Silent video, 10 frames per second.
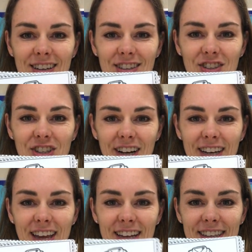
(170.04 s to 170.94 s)

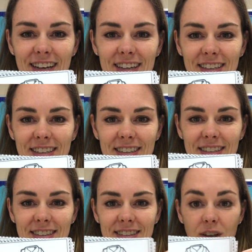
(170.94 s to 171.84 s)
Chaqueta.
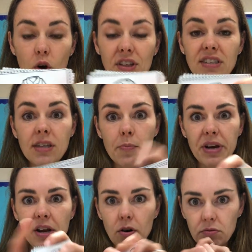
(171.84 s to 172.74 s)
Oh, this is
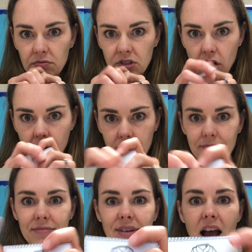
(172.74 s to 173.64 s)
abrigo, sorry.
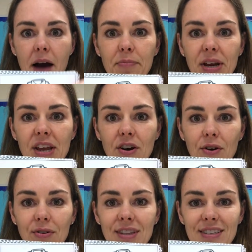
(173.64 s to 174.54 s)

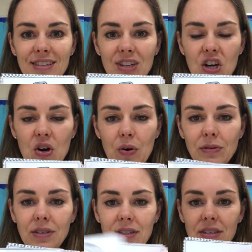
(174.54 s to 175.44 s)
Abrigo, this is a
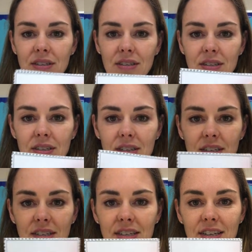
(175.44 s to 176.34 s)
coat.
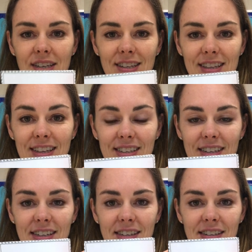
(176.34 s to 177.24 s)
This
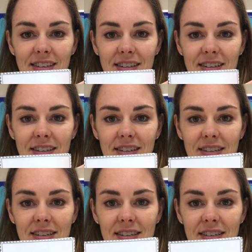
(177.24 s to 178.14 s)
is
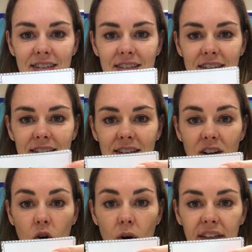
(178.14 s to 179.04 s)

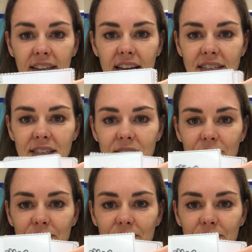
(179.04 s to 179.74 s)
guantes,